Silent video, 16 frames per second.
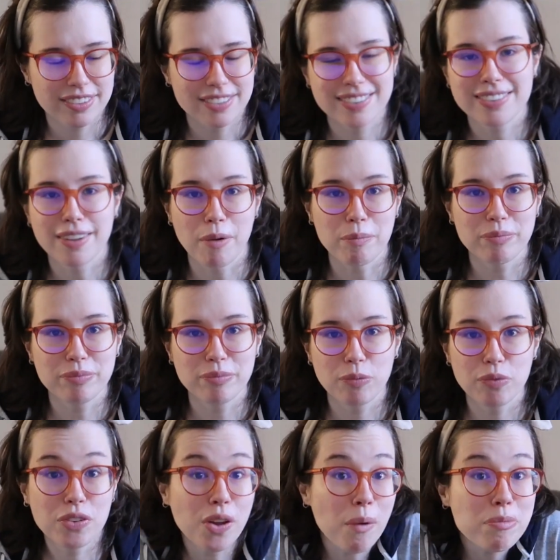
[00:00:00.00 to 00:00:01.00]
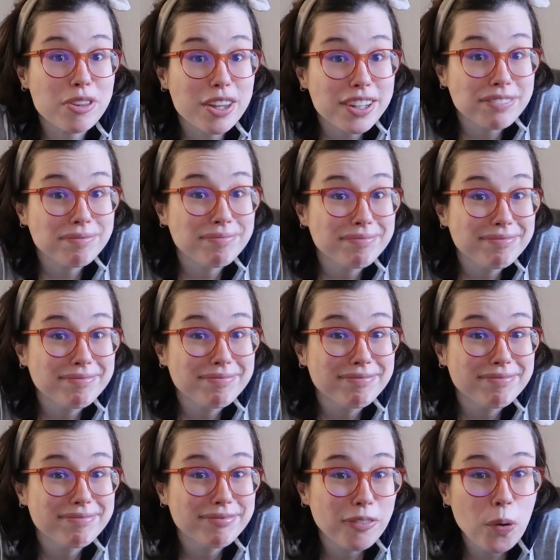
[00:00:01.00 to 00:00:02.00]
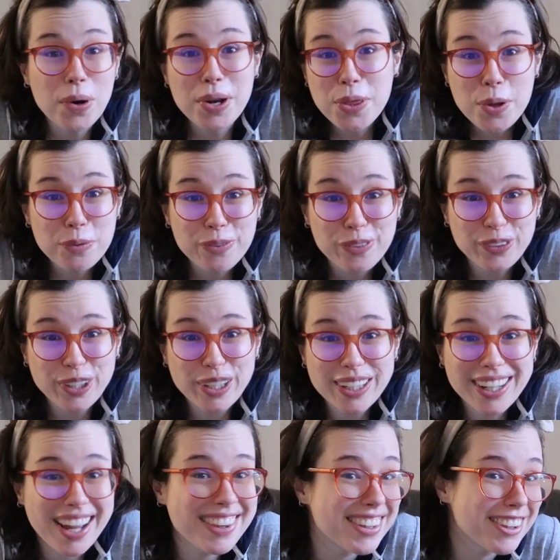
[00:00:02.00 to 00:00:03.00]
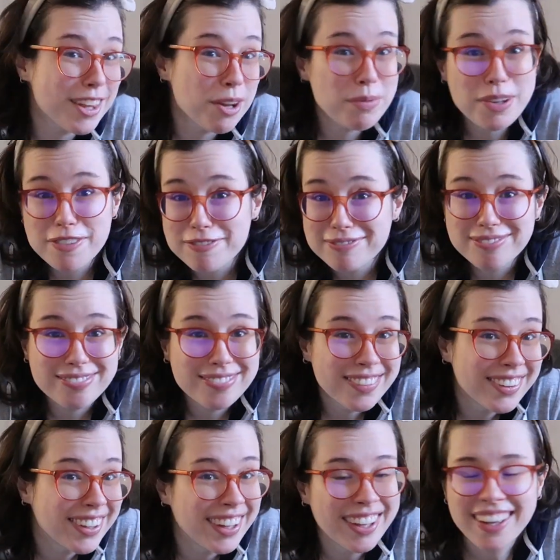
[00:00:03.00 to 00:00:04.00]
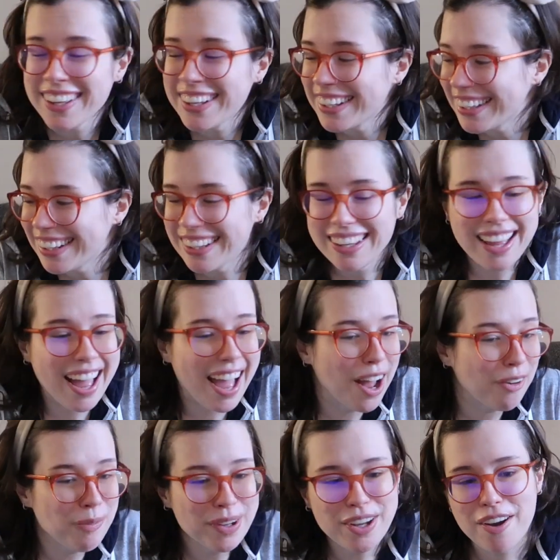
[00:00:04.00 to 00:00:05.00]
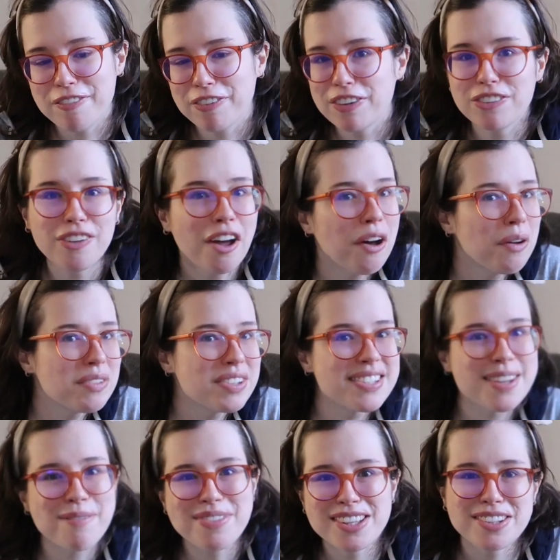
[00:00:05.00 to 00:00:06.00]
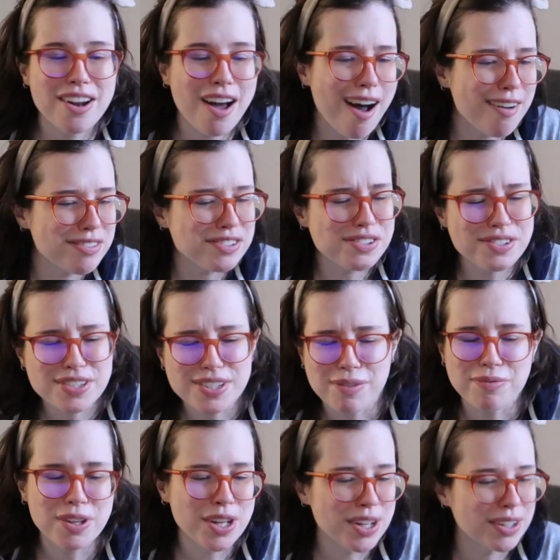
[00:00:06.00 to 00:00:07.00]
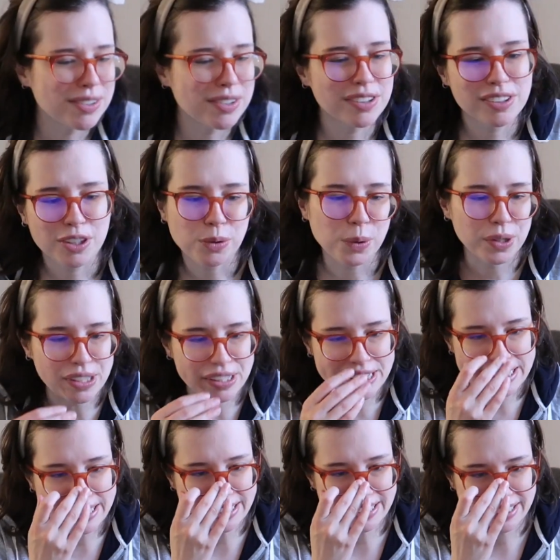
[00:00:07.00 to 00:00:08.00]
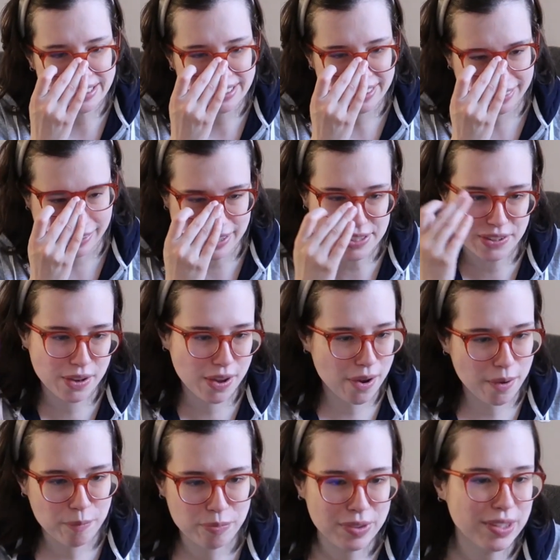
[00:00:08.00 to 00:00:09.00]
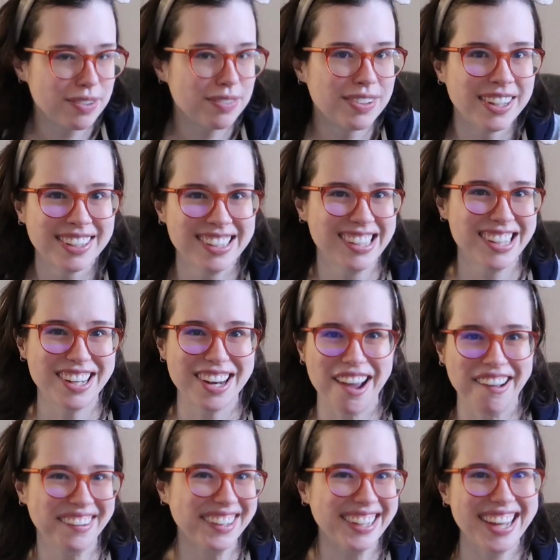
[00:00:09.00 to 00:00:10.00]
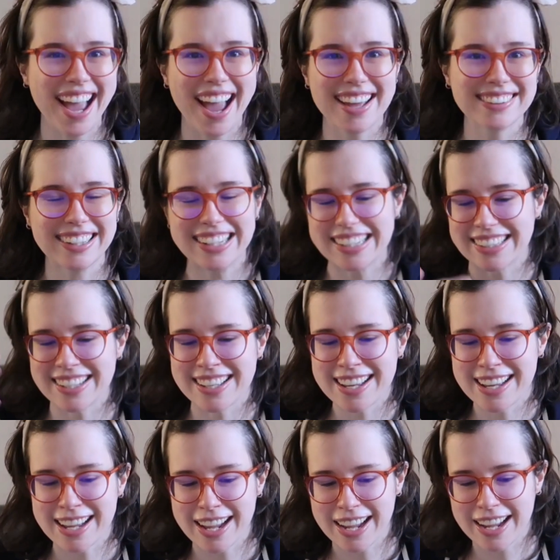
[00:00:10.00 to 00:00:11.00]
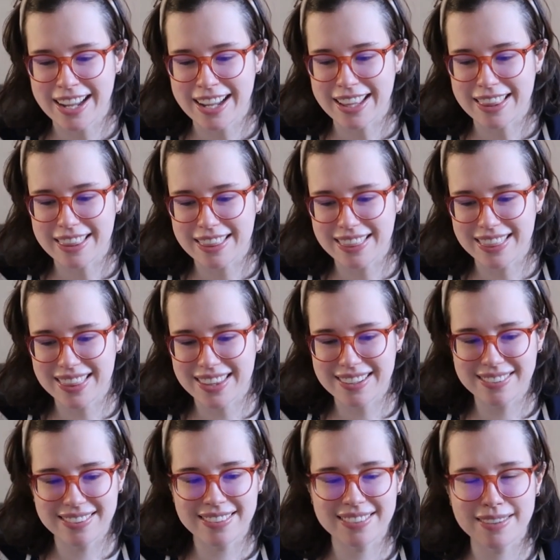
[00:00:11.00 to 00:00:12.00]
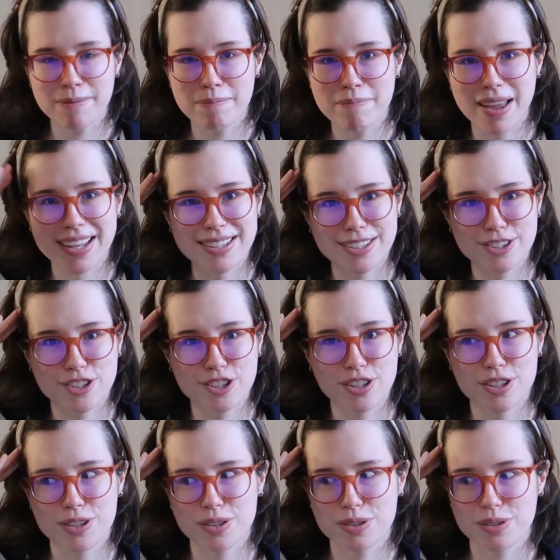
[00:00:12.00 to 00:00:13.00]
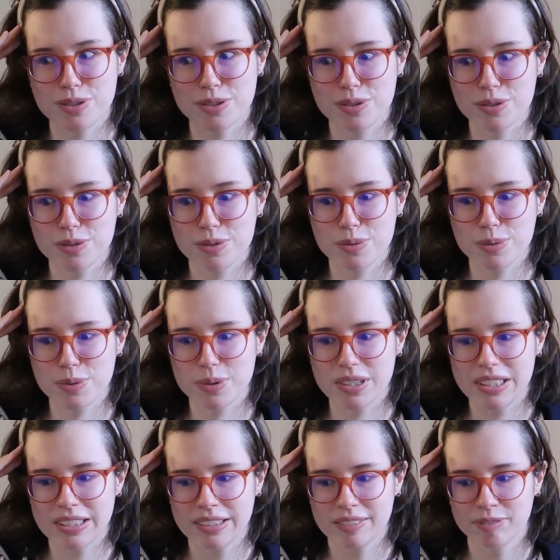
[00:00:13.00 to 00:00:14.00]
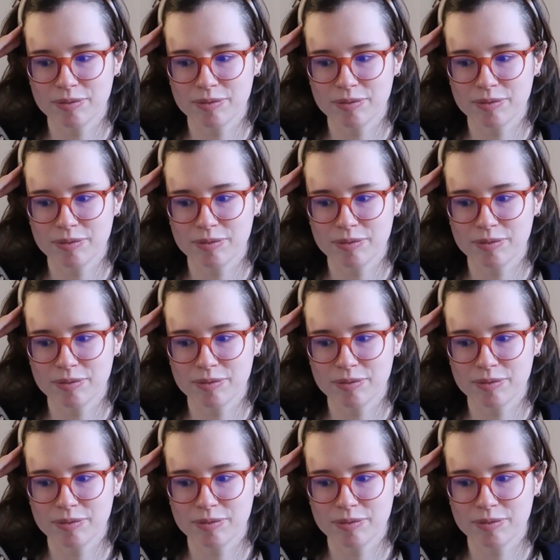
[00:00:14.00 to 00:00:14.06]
something. One of those 3. I think that'd be out of my comfort zone, something novel, something quirky. Let's go. You know, again, like, this isn't meant to